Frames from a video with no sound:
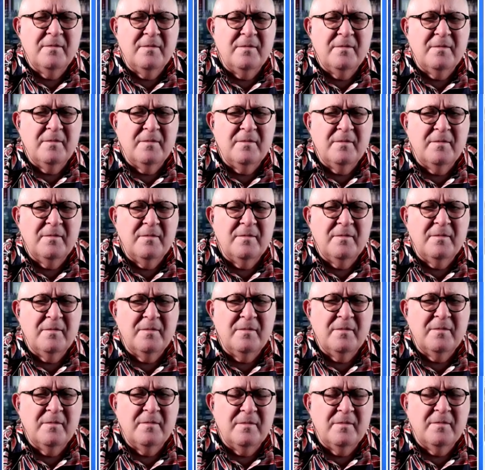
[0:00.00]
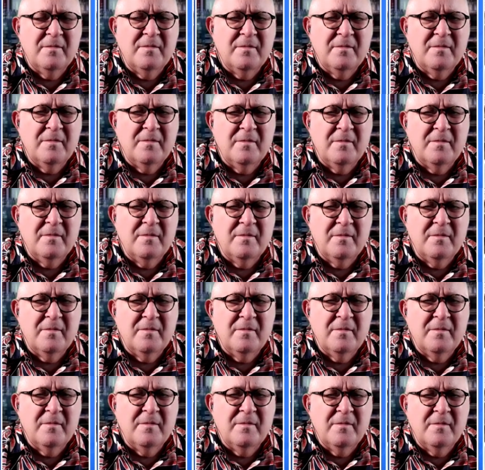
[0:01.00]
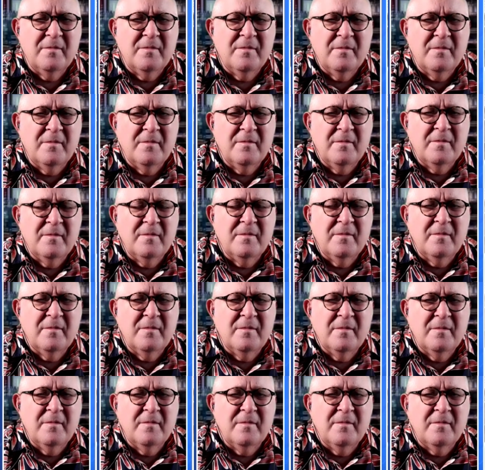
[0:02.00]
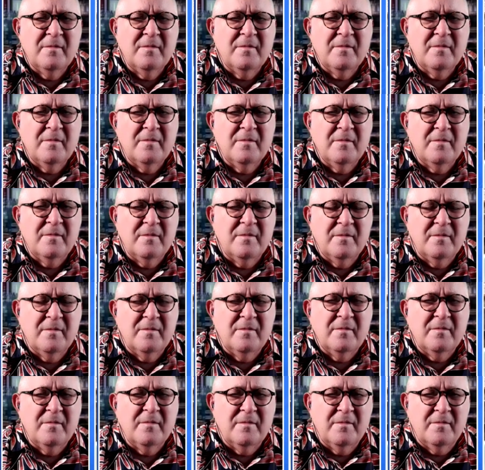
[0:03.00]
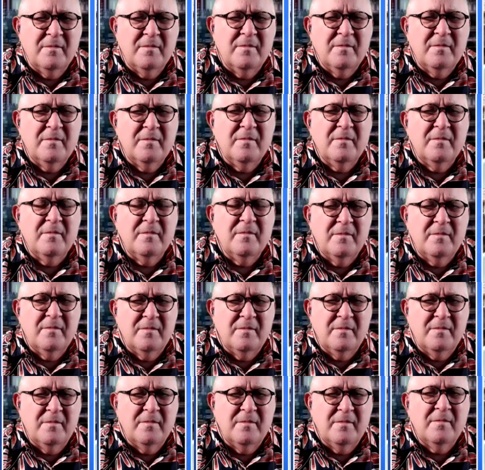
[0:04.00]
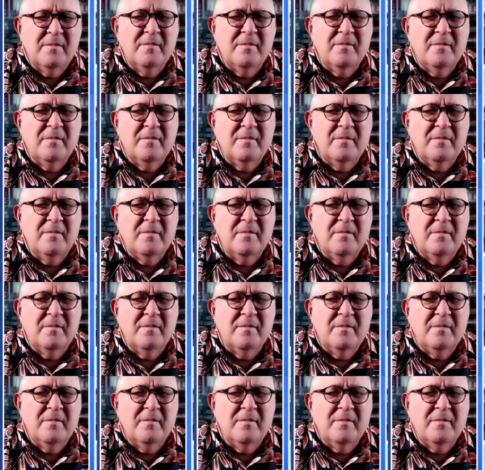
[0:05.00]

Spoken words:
The person shown says nothing.